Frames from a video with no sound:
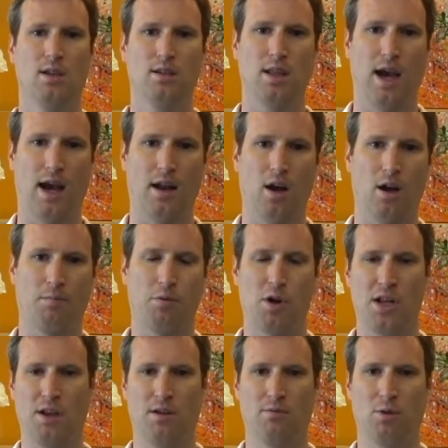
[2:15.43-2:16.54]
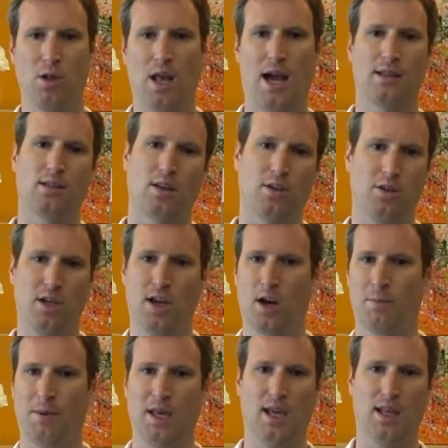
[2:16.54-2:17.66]
that are pretty reliant on their
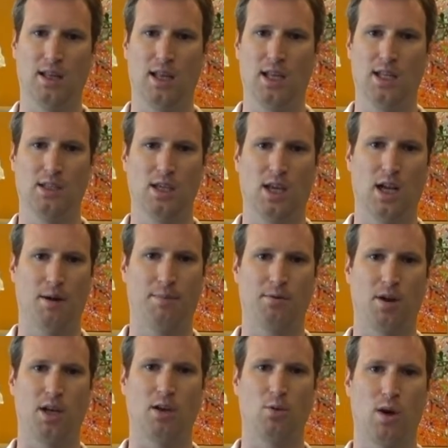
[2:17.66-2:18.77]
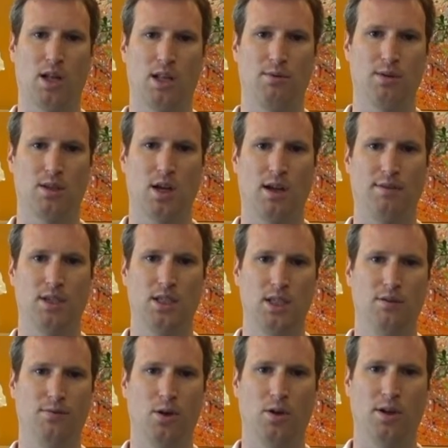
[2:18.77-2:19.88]
ERP, and they need to get up and running quickly with kind of a
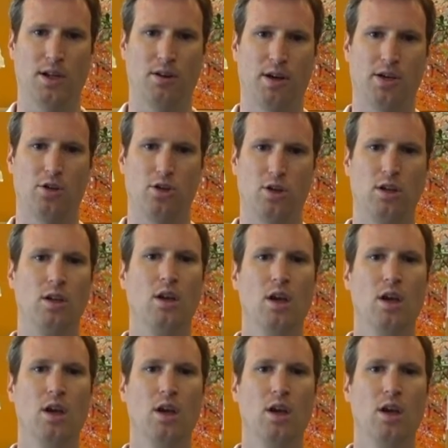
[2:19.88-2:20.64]
default integration.